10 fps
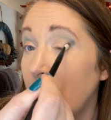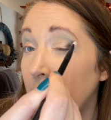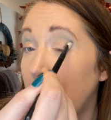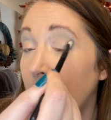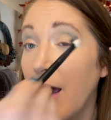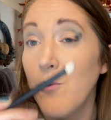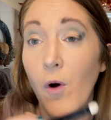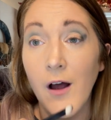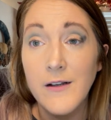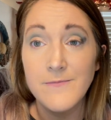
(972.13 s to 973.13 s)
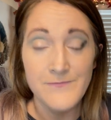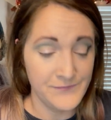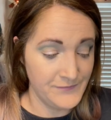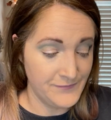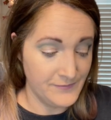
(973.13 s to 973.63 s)
but I want
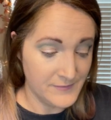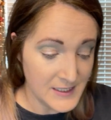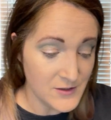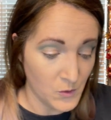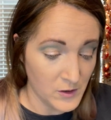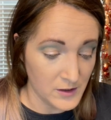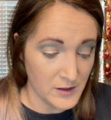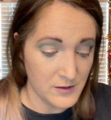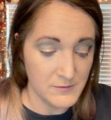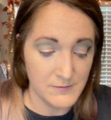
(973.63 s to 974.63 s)
this to work.